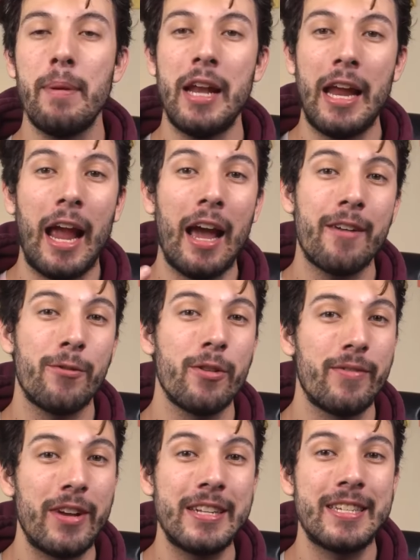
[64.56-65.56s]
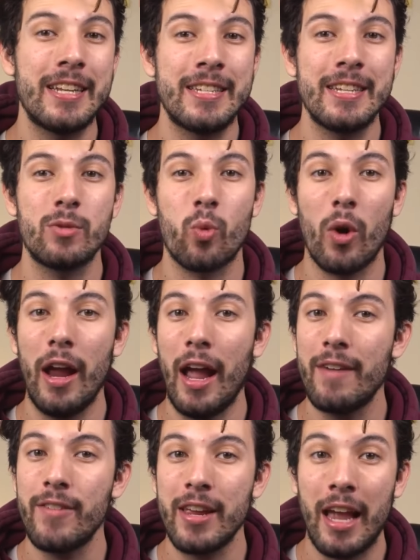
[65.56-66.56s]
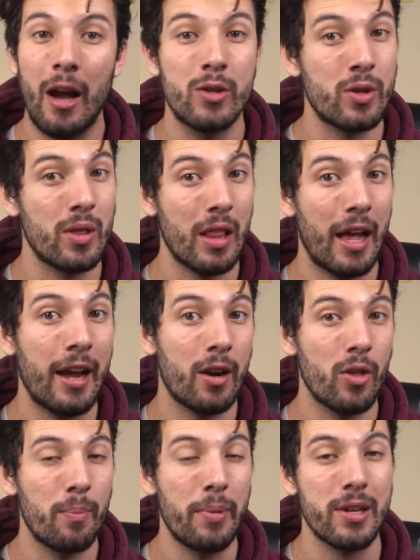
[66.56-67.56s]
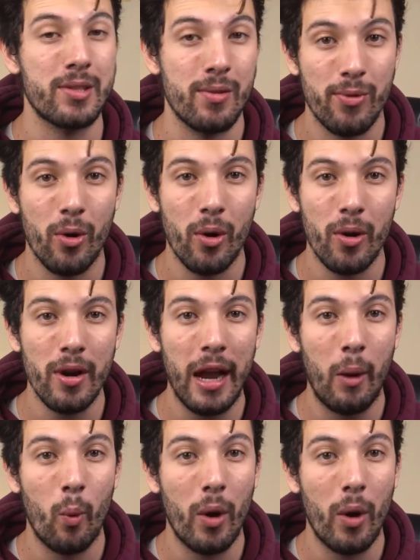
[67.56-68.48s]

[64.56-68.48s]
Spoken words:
been a handful of instances where I have encountered lag on the Pixel 4, and